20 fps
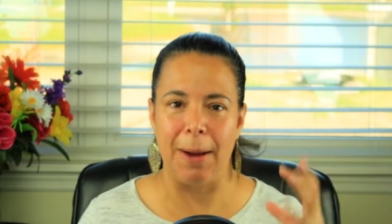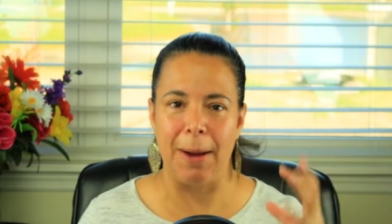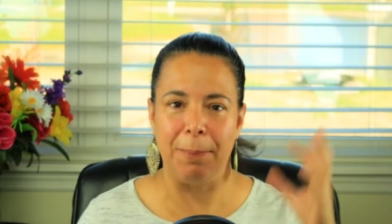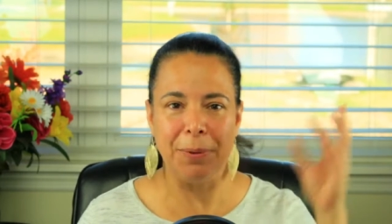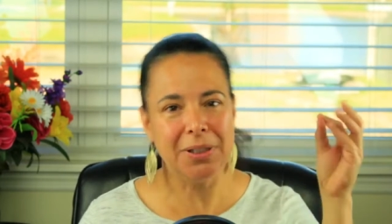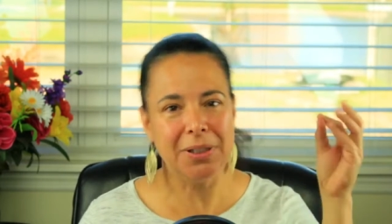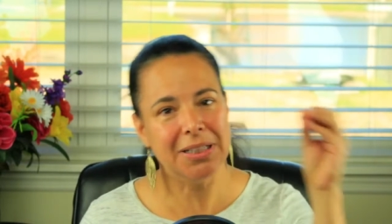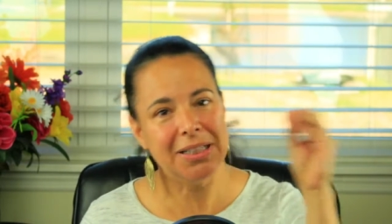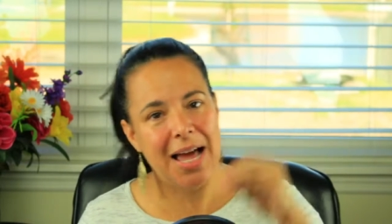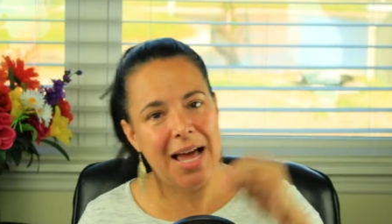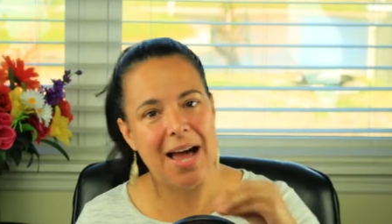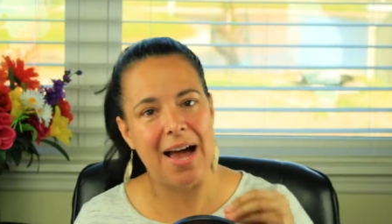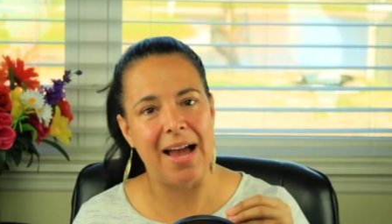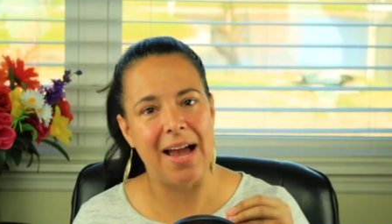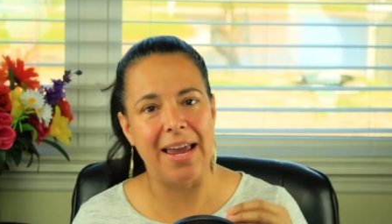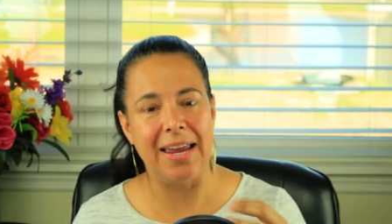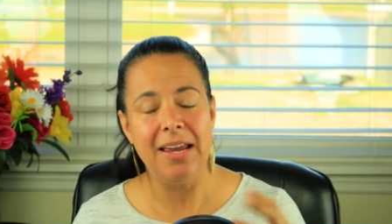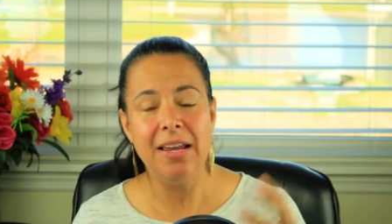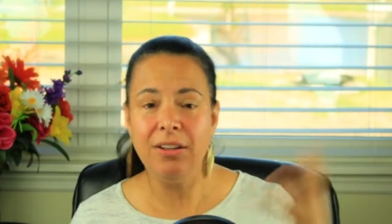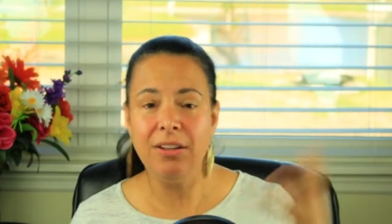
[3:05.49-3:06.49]

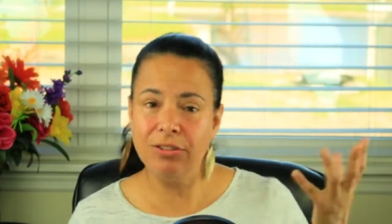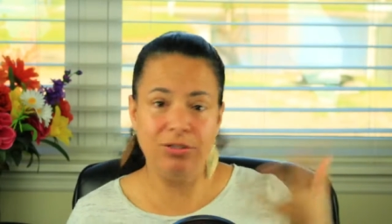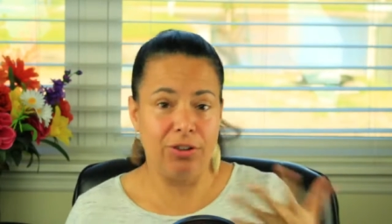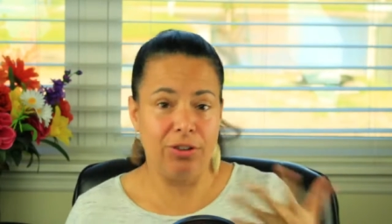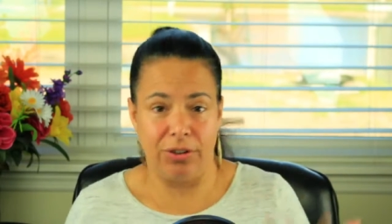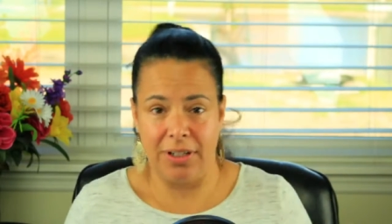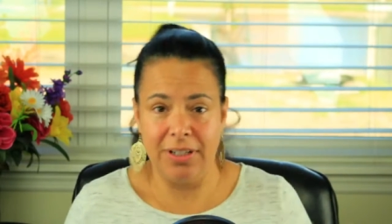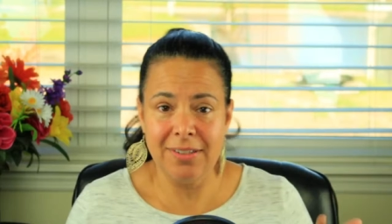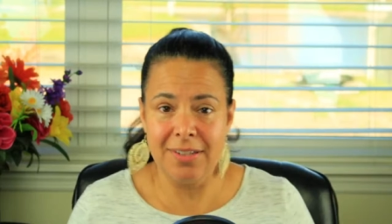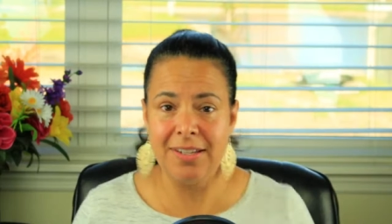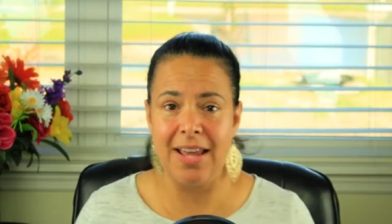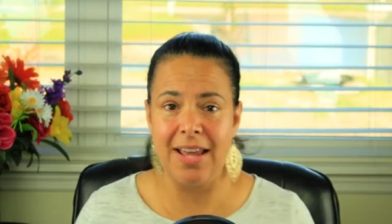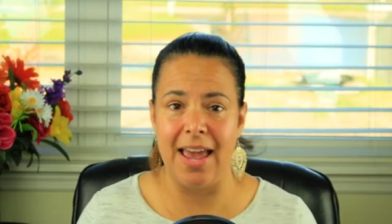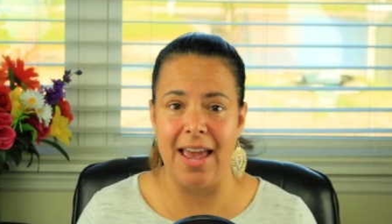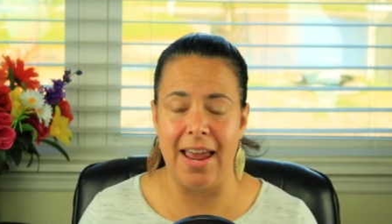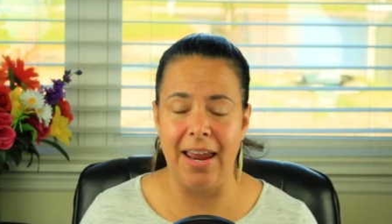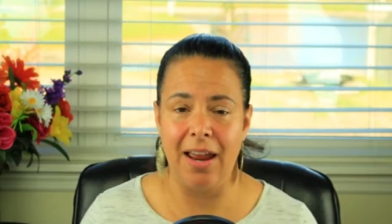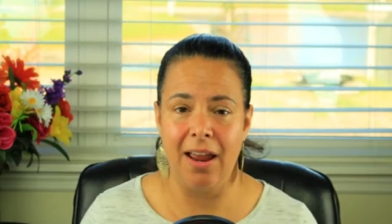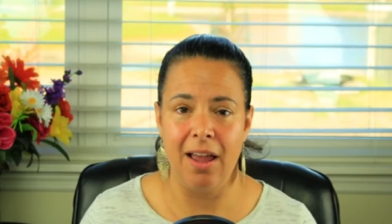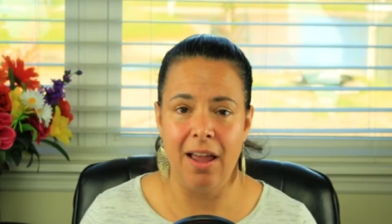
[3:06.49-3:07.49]
apply starting
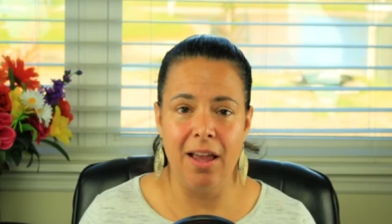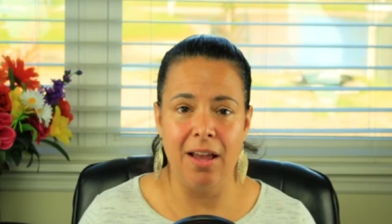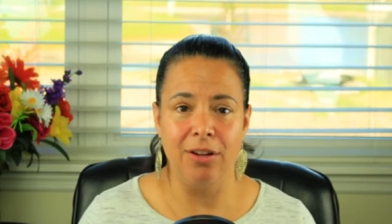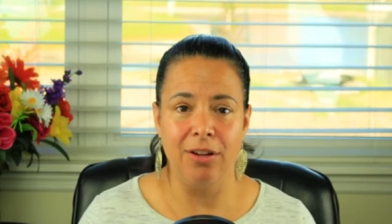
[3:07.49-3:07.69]
today